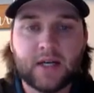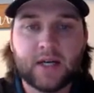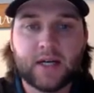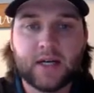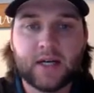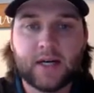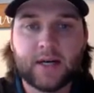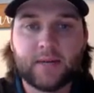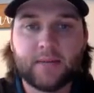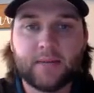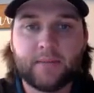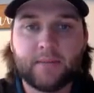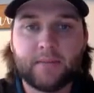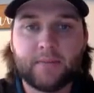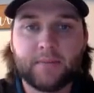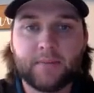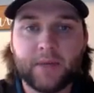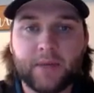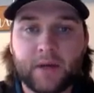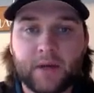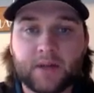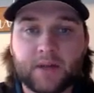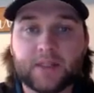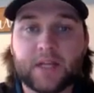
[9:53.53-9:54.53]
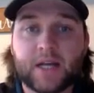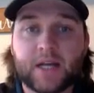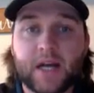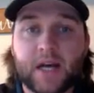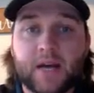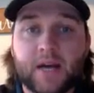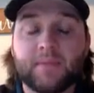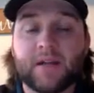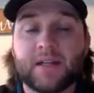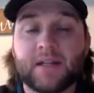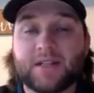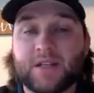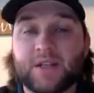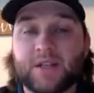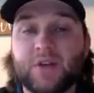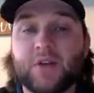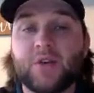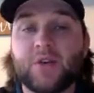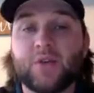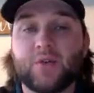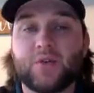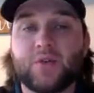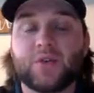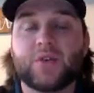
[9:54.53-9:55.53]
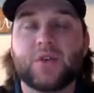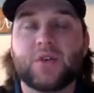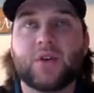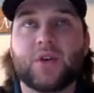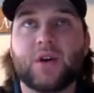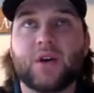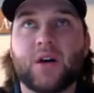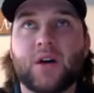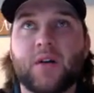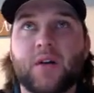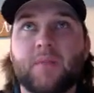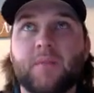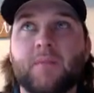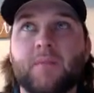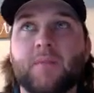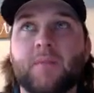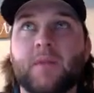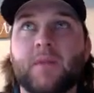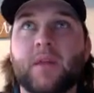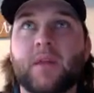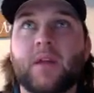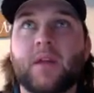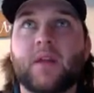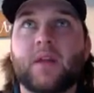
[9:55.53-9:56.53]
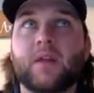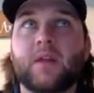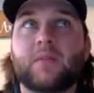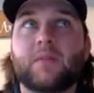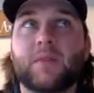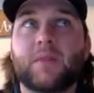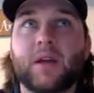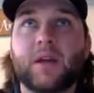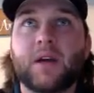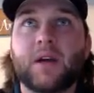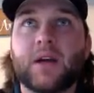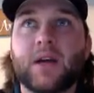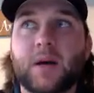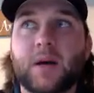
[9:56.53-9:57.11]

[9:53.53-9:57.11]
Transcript: Be on time, that's huge. Being a